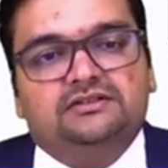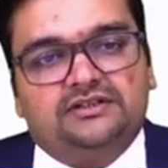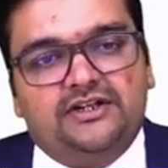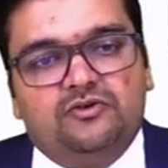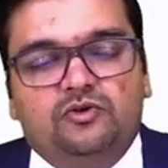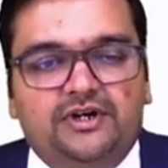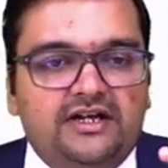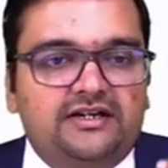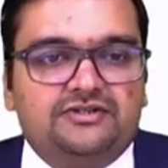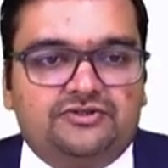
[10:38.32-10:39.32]
the
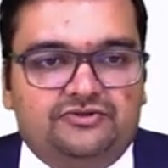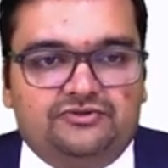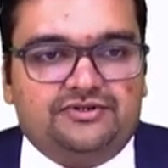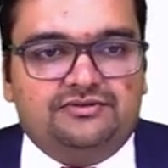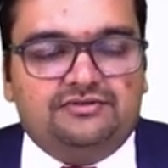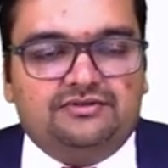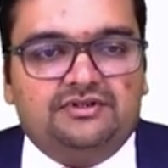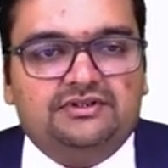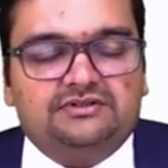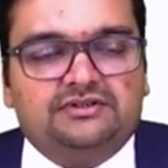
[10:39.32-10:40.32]
ODR institutions.
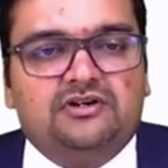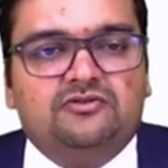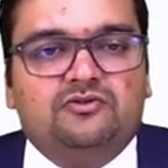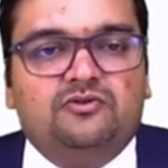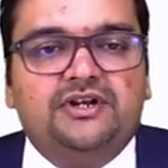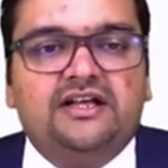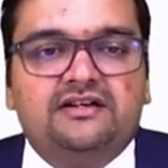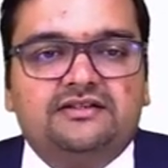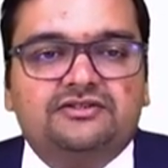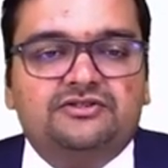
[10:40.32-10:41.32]
Now,
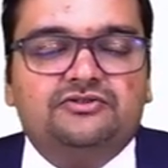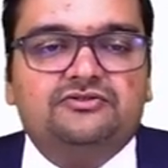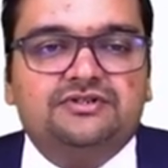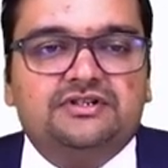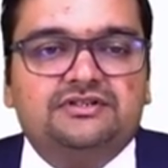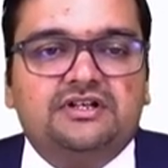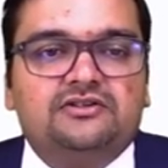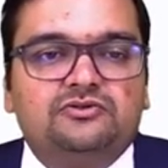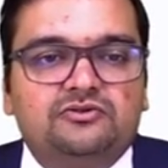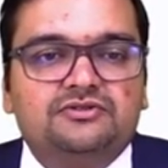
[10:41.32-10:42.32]
ODR institutions
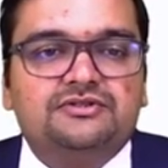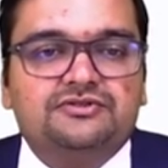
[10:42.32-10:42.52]
are those